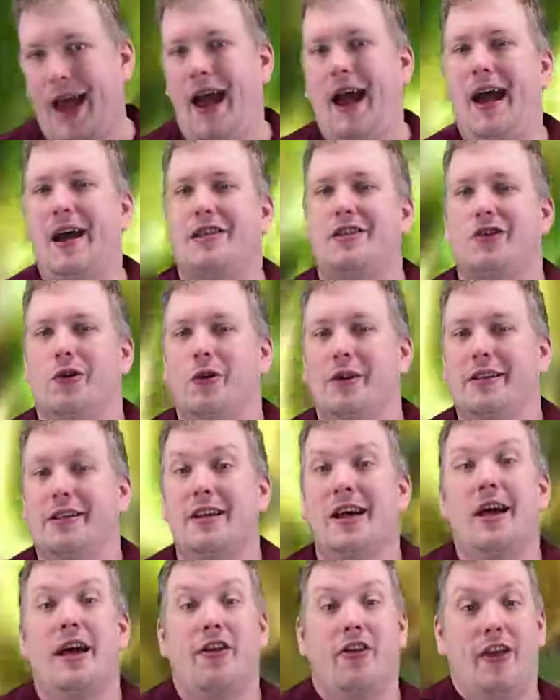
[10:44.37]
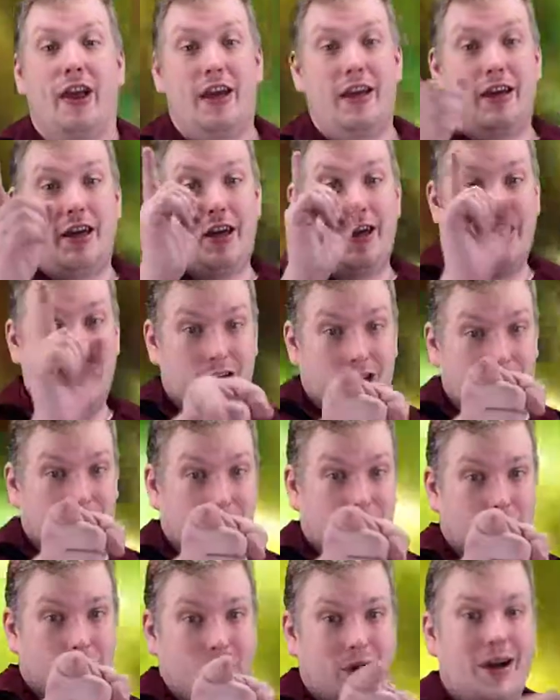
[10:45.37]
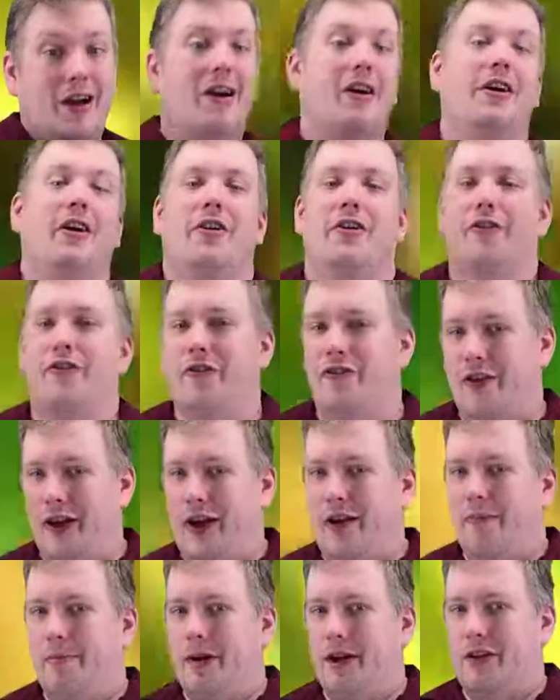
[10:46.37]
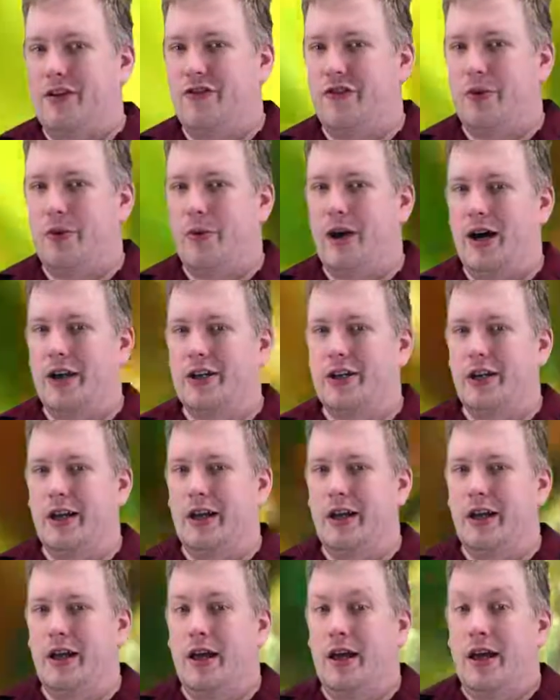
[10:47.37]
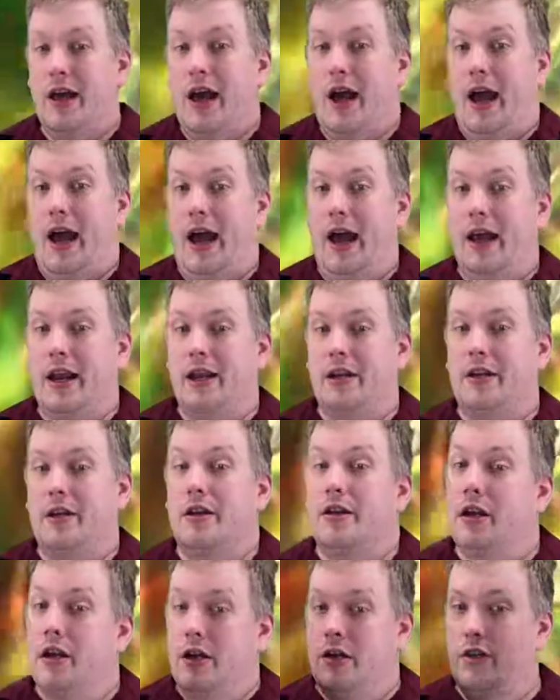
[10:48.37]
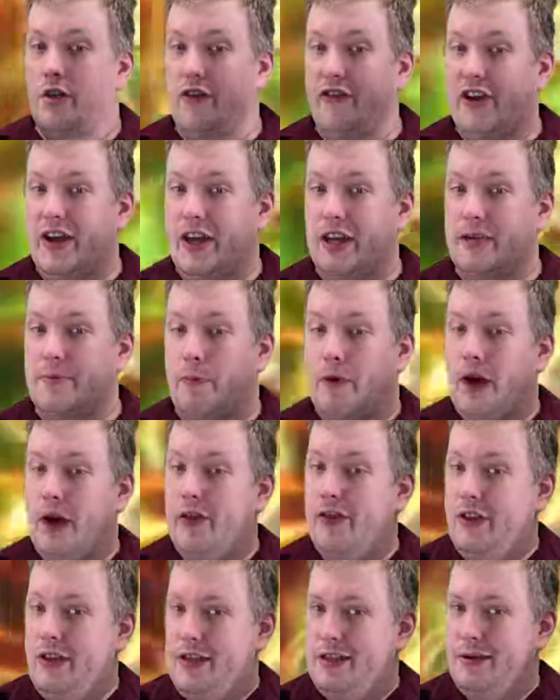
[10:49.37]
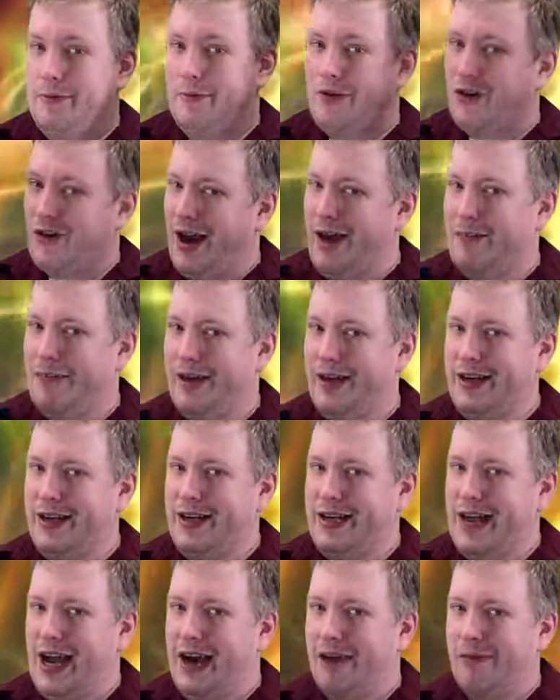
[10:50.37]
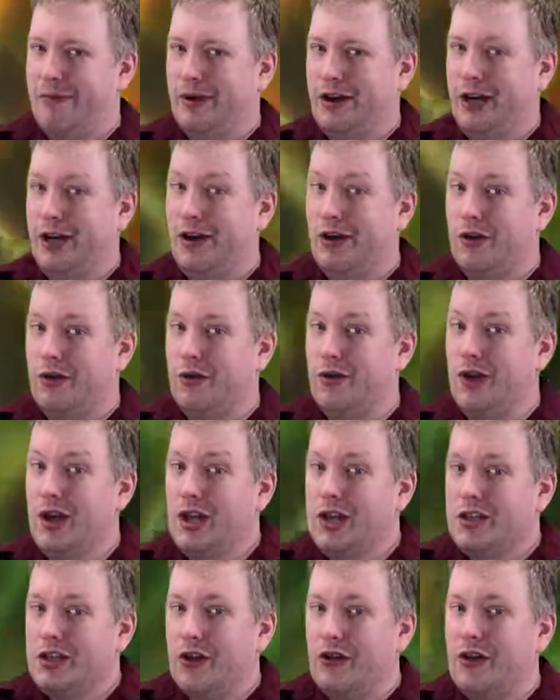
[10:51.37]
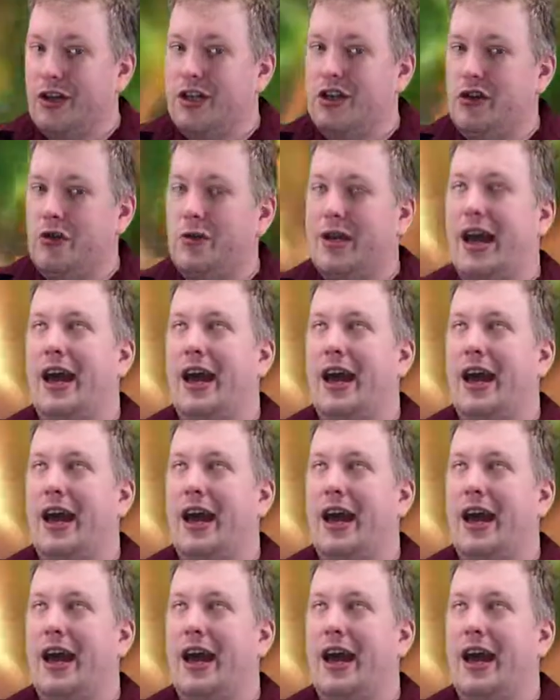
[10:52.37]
As always, thank you very much for watching. And don't forget to prod the subscribe button down below so that you